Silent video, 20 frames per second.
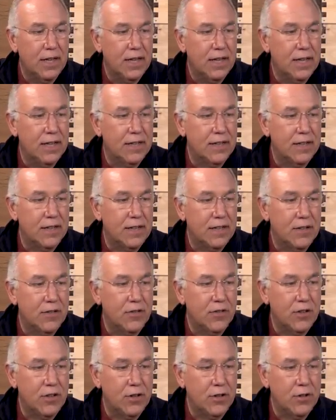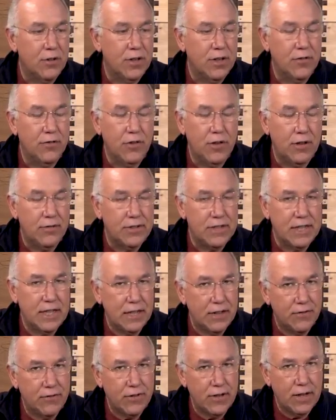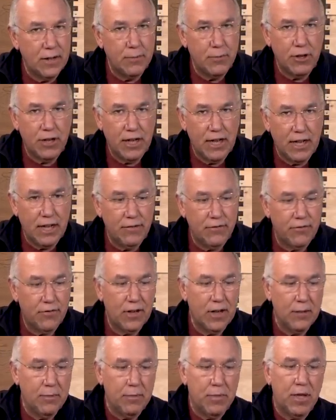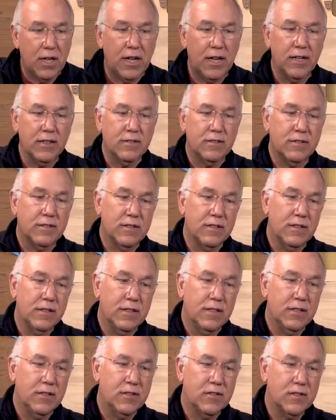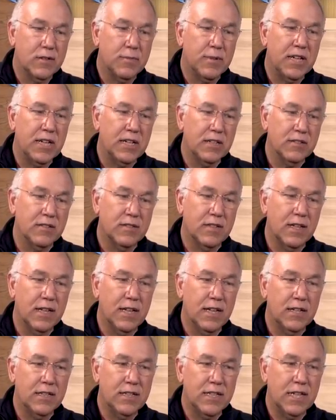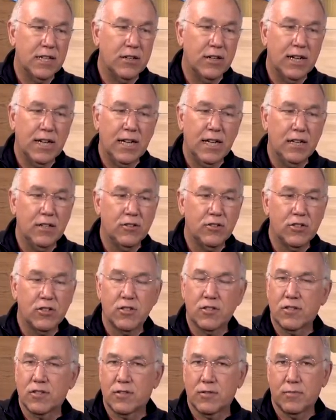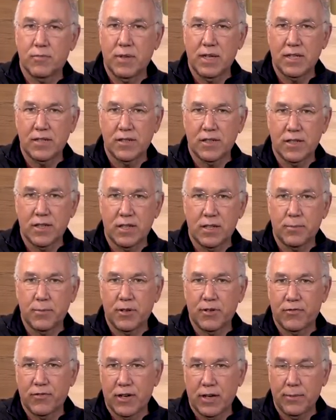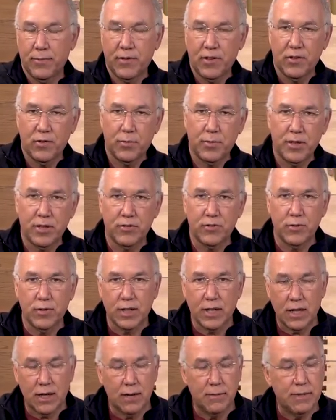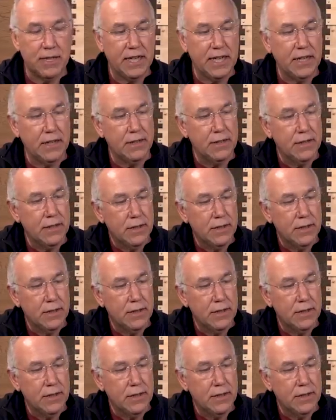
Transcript: It, uh, so if you have a 10 frame or an 8 frame box, here's the box, and 10 or 8 is just based on the number of frames it's built to accommodate.